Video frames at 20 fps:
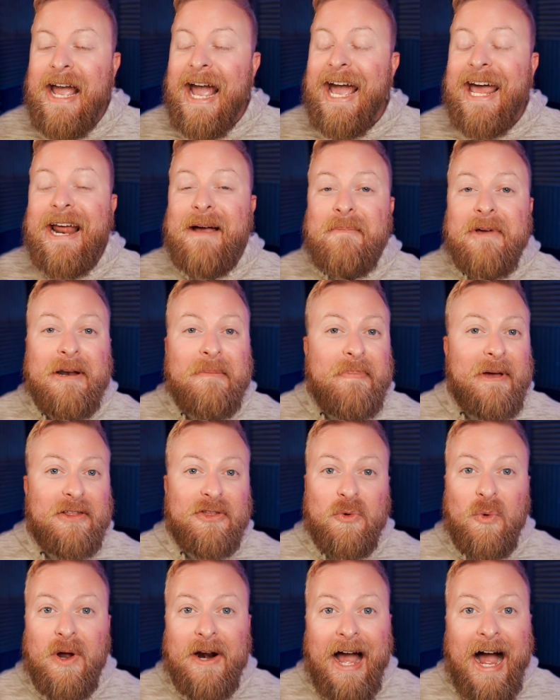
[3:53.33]
and I'm gonna
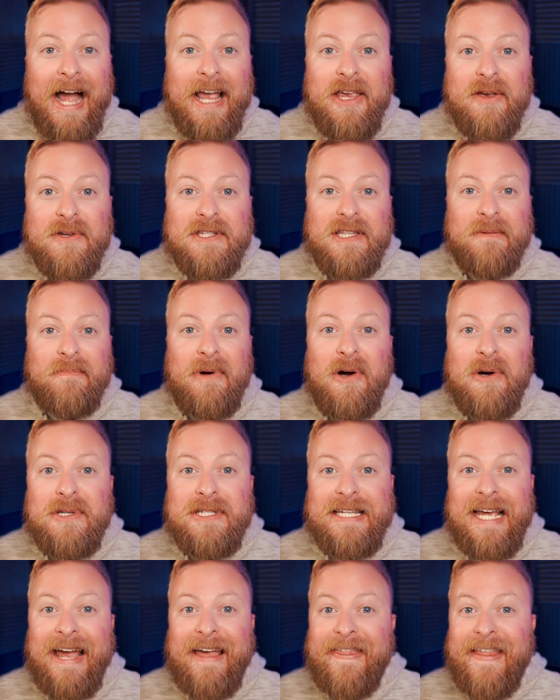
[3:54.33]
pick the one I use the
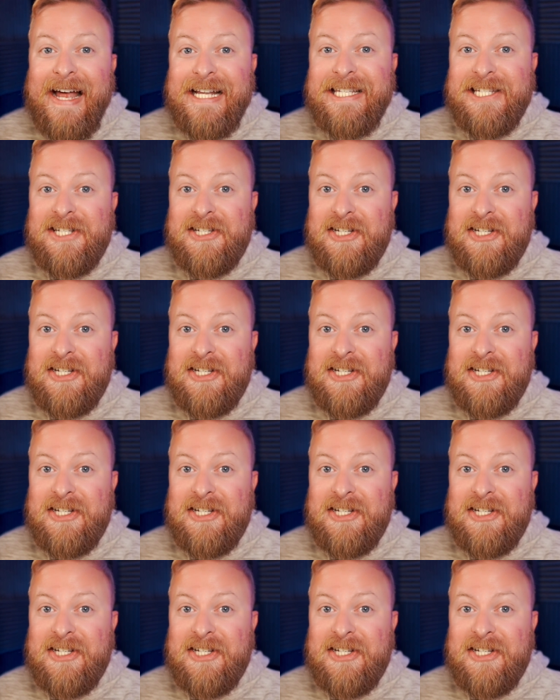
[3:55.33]
most, and that's